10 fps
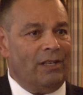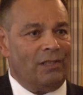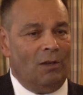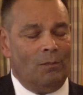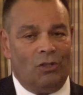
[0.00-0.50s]
in
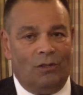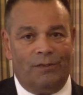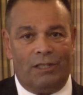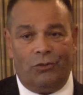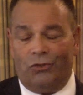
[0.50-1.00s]
terms of
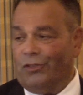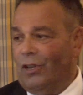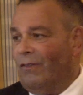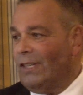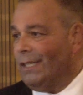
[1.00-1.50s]
social
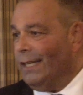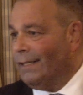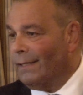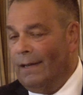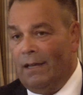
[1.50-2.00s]

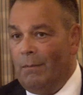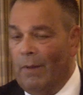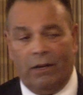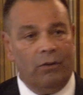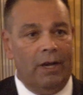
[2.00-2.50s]
services,
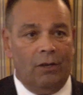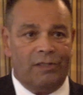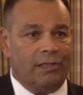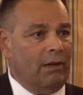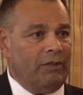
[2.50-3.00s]
mental health
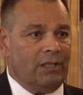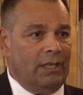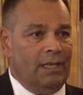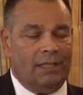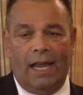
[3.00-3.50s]

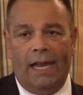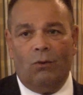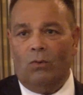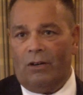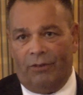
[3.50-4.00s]
services, and
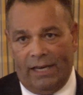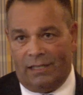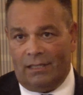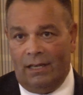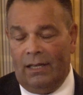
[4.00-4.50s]
all the
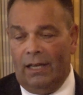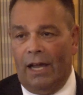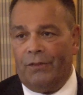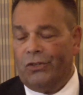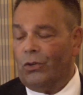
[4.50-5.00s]
rest,
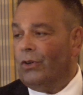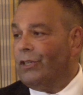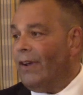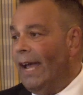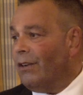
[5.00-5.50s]
and the
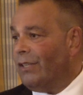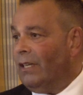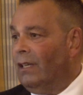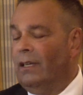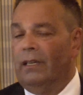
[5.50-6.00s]
shortage of housing
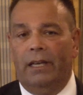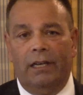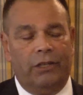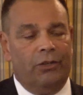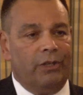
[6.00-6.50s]
in
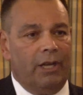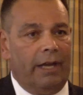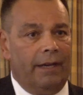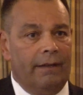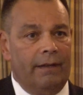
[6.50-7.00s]
the
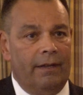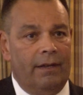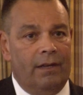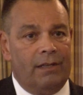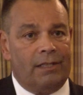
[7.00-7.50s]
UK.
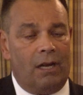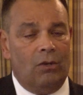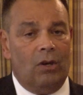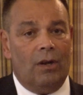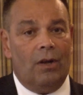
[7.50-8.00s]

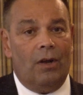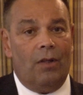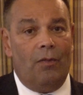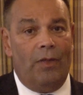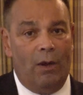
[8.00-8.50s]
So
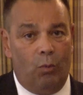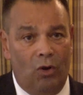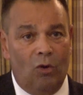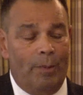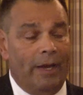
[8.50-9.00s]
there
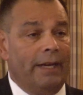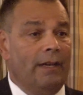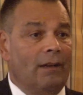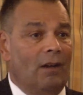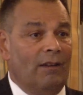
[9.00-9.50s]
will be,
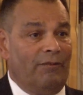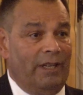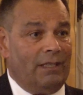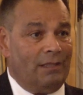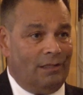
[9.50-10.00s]
I
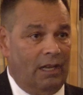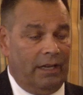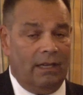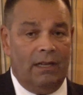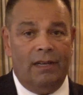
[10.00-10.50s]
fear to say,
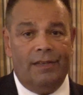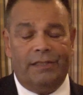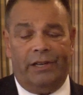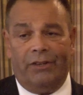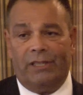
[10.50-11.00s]

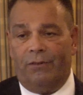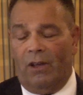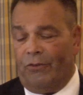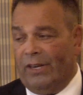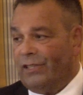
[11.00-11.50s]
serious
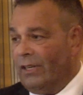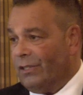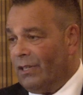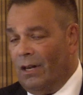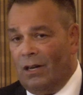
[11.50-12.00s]
further
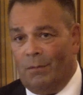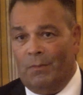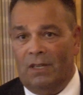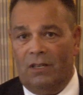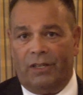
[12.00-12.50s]
incidents of harm
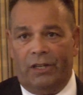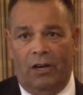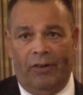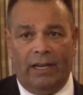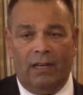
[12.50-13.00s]

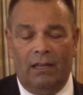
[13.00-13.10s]
occurring.